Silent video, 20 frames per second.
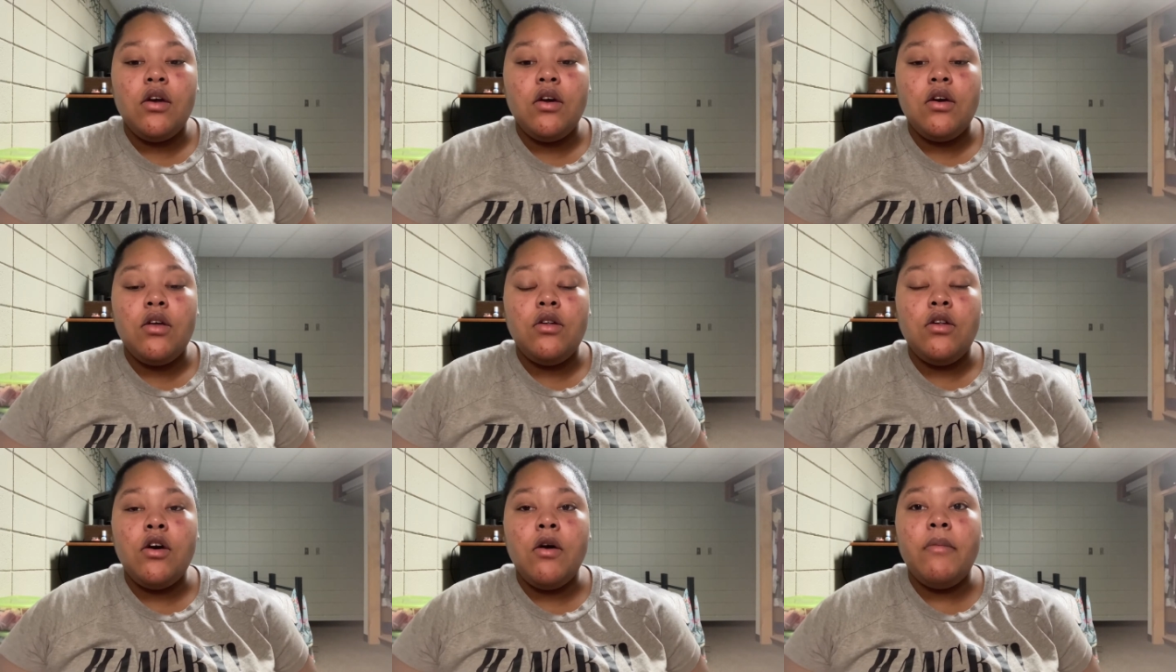
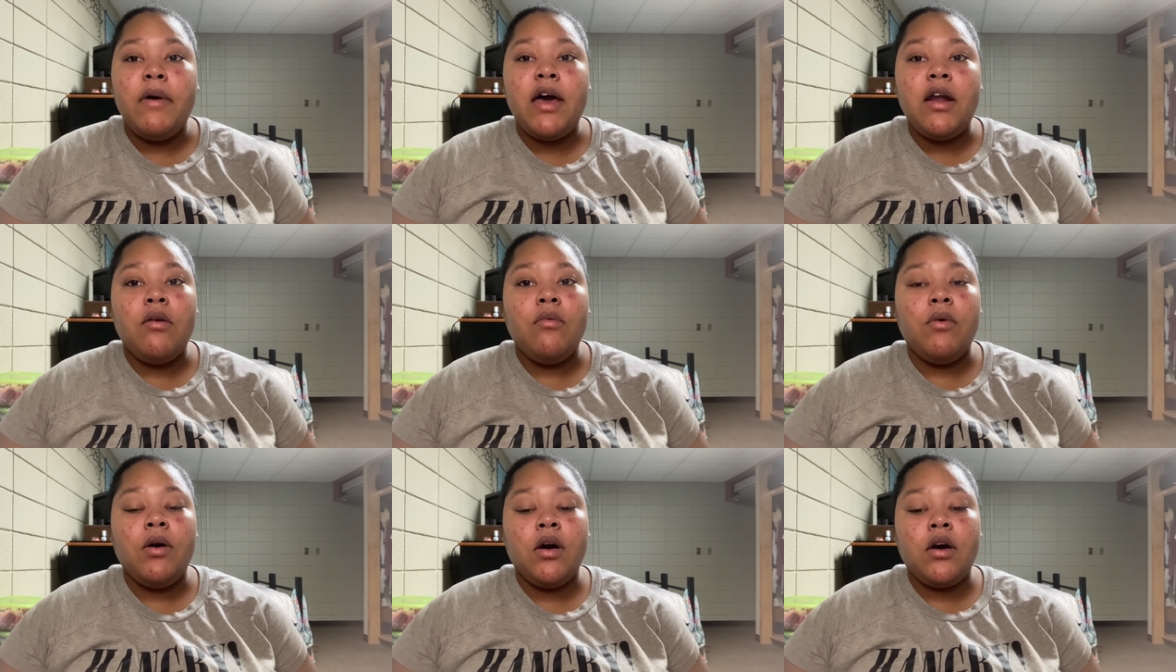no
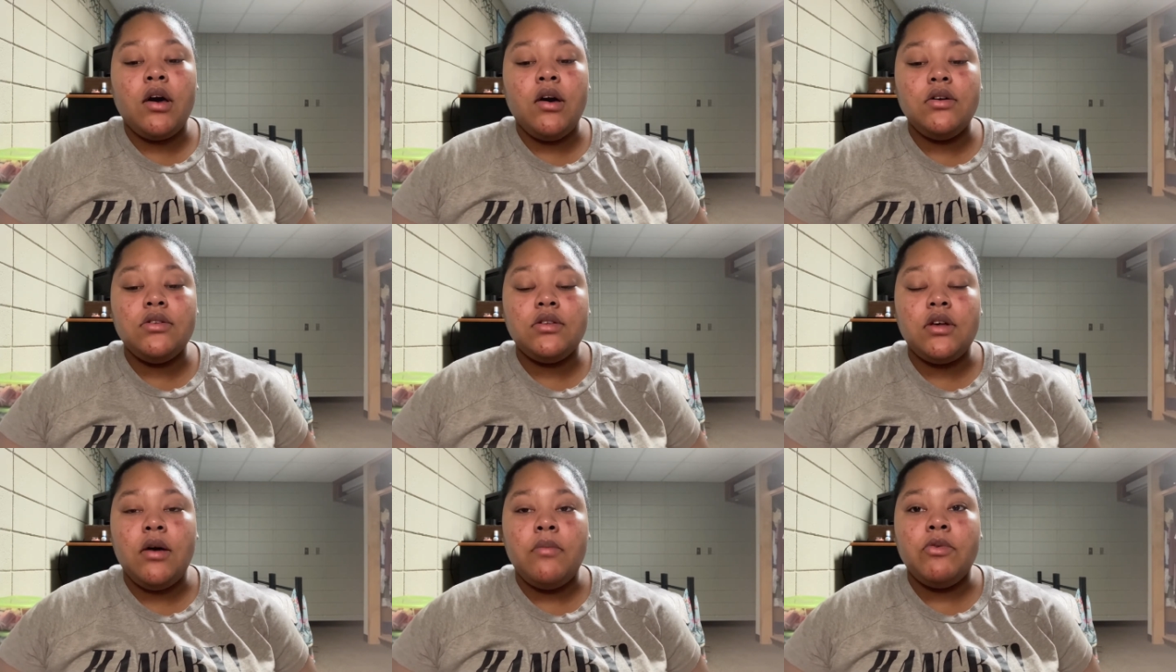matter what
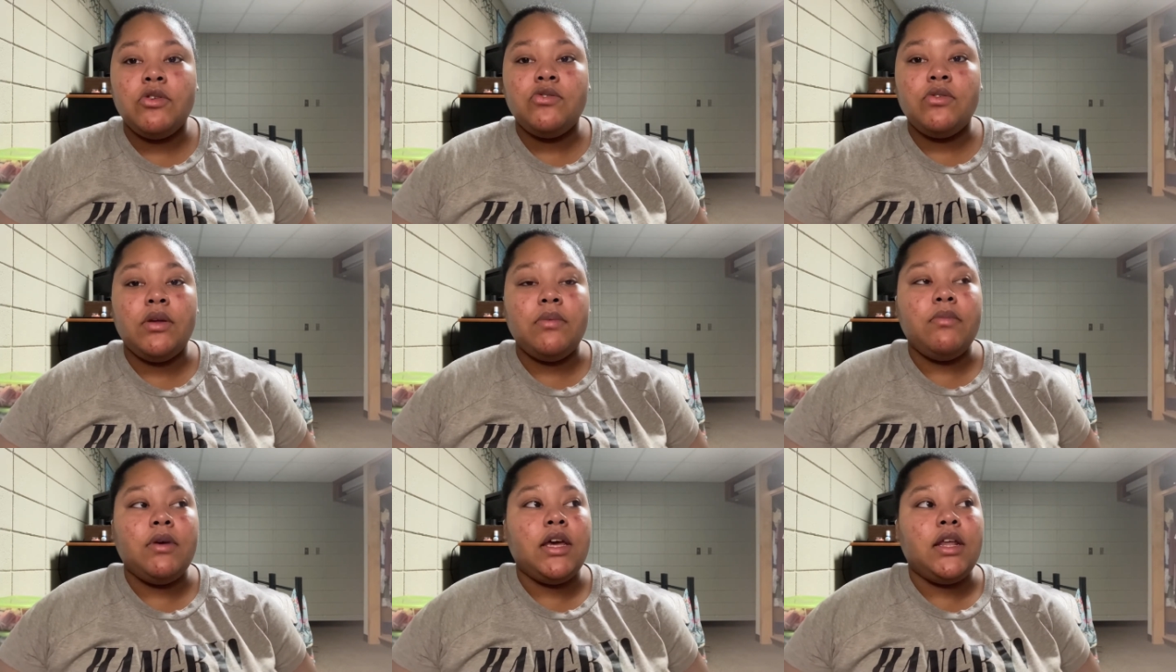goes on
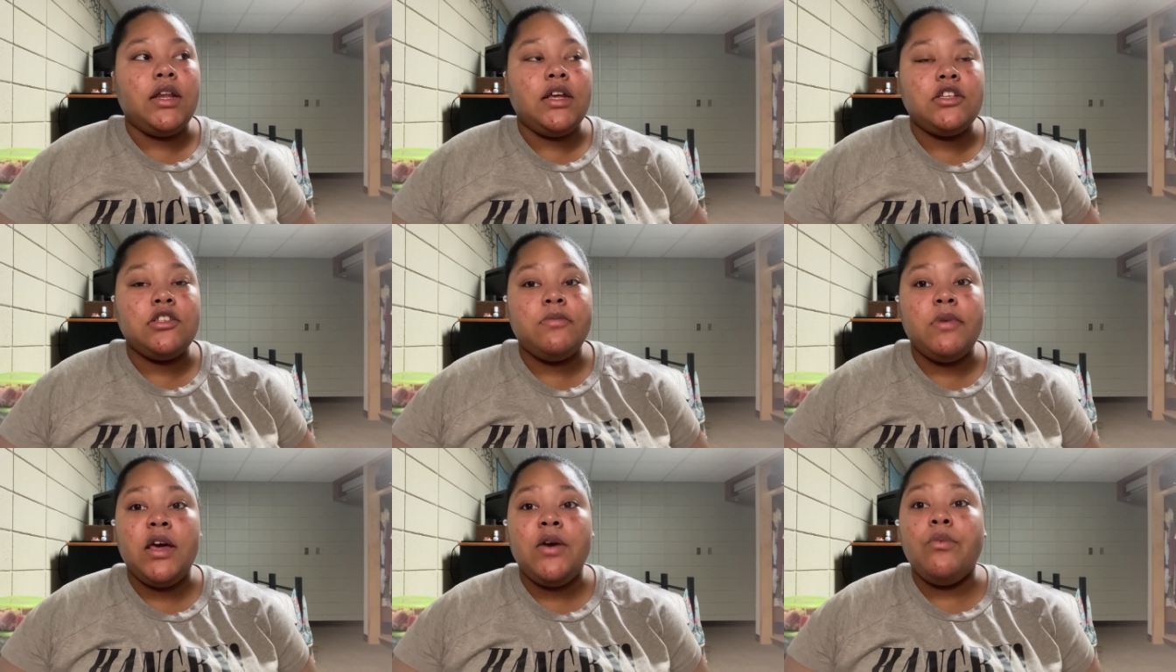between me and
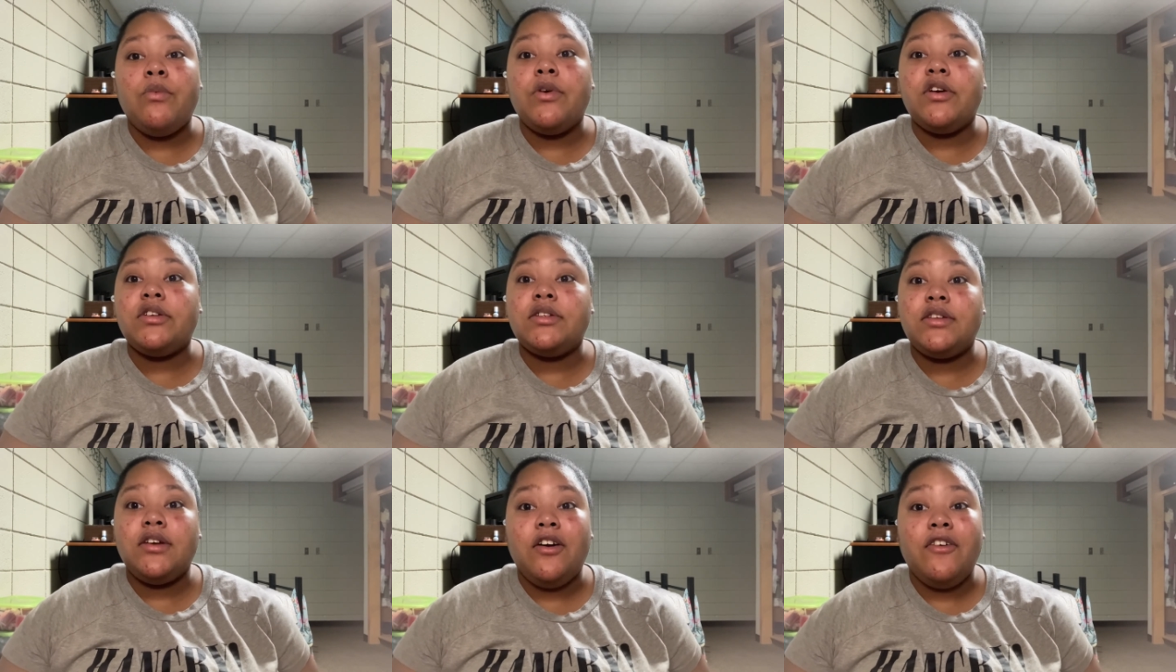this man, we're
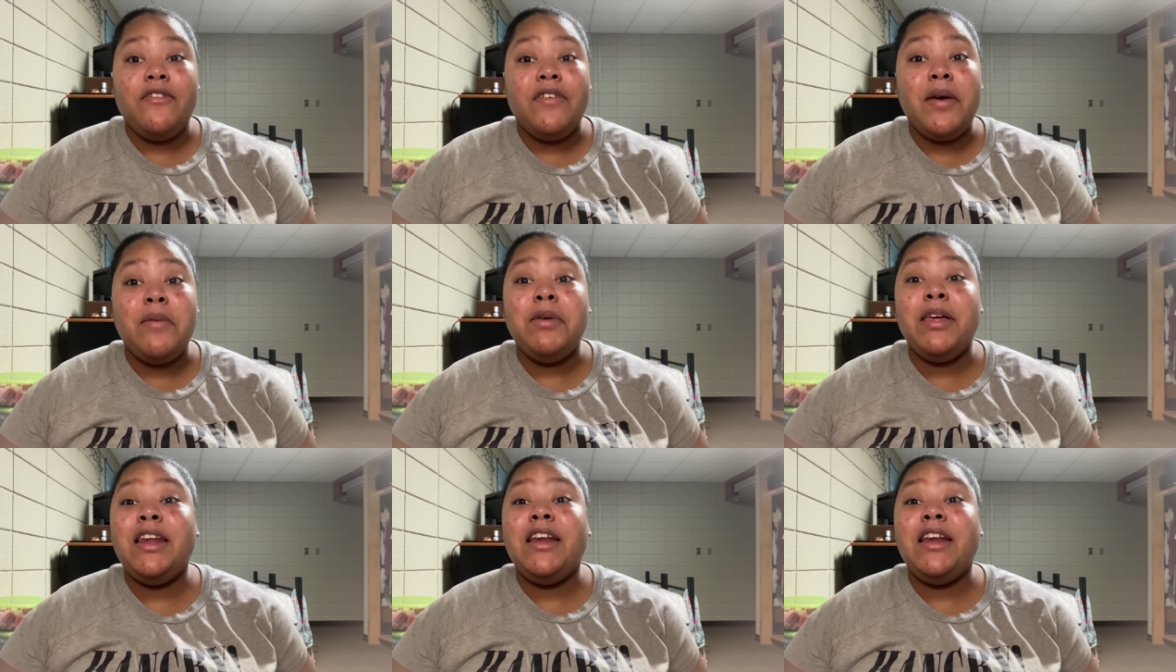still family.